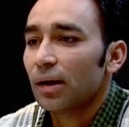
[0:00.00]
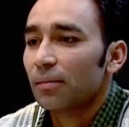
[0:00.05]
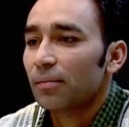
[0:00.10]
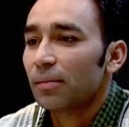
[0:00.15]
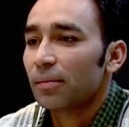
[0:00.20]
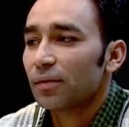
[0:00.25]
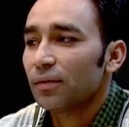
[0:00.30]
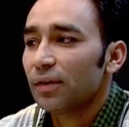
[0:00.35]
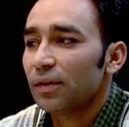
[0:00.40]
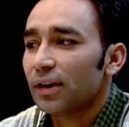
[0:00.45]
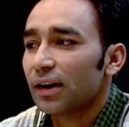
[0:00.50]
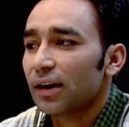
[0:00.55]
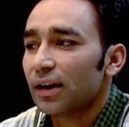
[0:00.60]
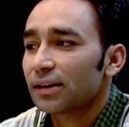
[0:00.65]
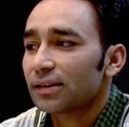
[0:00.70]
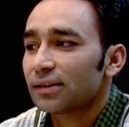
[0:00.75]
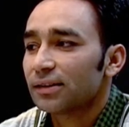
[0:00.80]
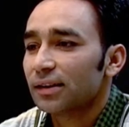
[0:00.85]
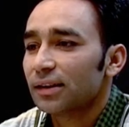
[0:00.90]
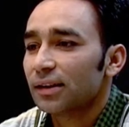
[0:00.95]
but we can't
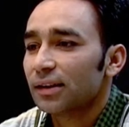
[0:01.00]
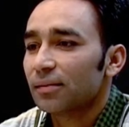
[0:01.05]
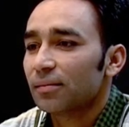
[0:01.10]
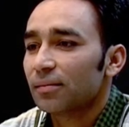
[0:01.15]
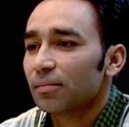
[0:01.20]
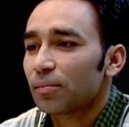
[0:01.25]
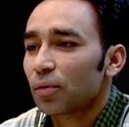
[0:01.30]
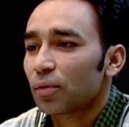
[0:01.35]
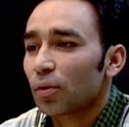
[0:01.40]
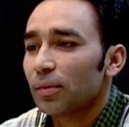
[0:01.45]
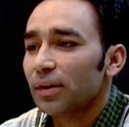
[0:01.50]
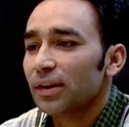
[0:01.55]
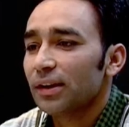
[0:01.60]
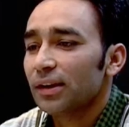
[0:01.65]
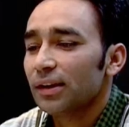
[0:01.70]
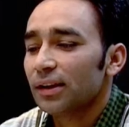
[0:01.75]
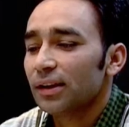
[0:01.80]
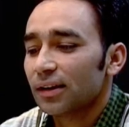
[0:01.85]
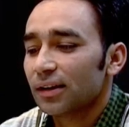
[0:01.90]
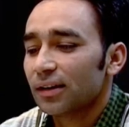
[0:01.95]
say, probably